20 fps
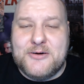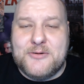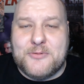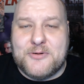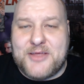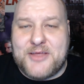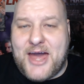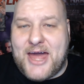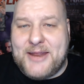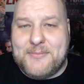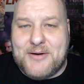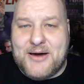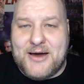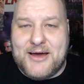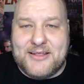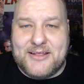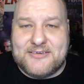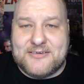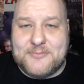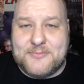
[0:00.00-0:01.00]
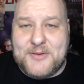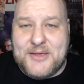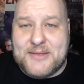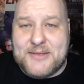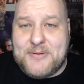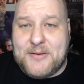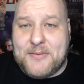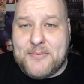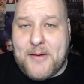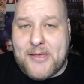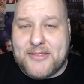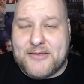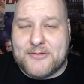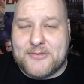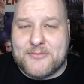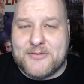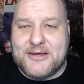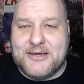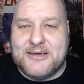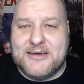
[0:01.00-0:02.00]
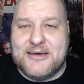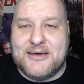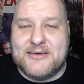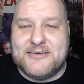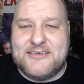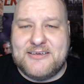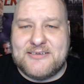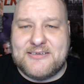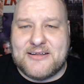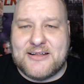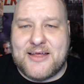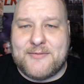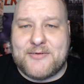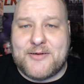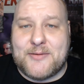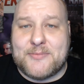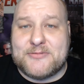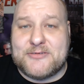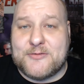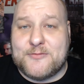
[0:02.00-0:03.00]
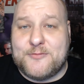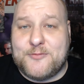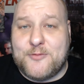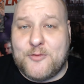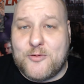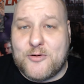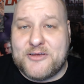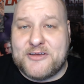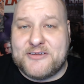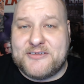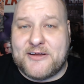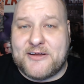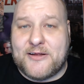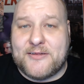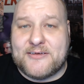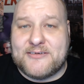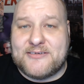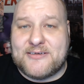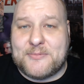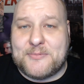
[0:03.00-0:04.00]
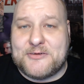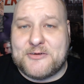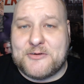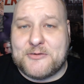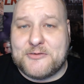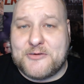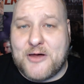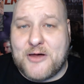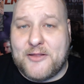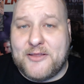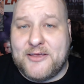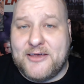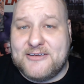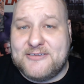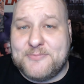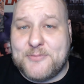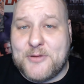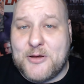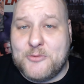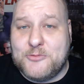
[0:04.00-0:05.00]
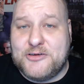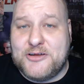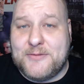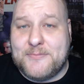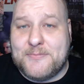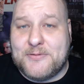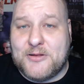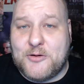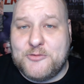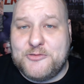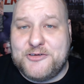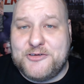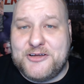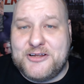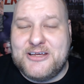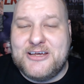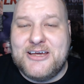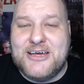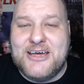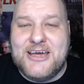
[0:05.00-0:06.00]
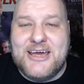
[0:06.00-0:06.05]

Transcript: With that in mind, this will be the Big Bang Theory Season 11, Episode 4. The title of this episode is called The Explosion, Implosion.